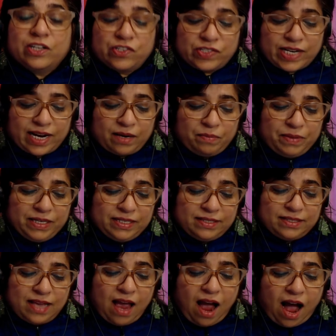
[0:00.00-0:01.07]
I read
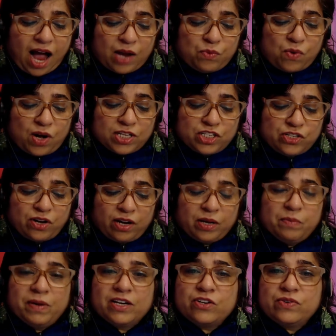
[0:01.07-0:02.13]
books to
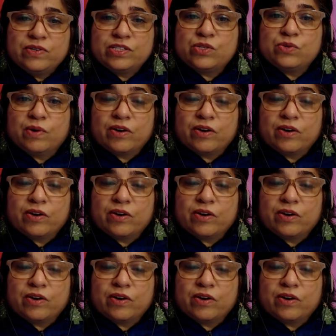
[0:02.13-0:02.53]
understand peace.